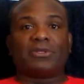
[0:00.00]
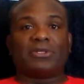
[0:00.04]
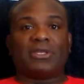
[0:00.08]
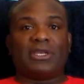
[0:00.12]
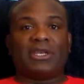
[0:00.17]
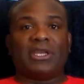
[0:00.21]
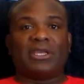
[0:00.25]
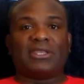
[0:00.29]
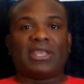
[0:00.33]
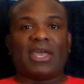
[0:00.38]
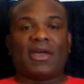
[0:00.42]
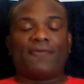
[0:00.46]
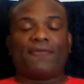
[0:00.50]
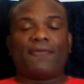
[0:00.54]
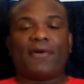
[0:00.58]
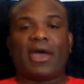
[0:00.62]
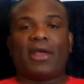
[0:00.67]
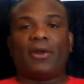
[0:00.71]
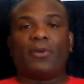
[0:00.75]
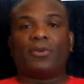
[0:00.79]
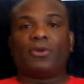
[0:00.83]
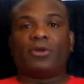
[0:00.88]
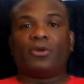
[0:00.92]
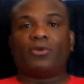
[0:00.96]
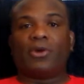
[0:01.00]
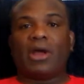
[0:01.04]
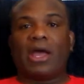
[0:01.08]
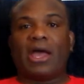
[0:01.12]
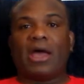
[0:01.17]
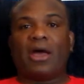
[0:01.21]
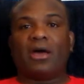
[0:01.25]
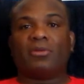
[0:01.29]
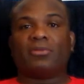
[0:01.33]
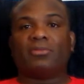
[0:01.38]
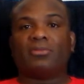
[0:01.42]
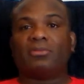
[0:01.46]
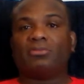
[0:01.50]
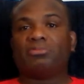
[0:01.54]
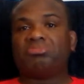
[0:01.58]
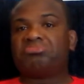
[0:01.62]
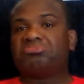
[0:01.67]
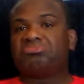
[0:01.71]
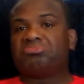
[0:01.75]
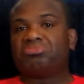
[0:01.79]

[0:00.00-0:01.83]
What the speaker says: was to get that fight on the ground,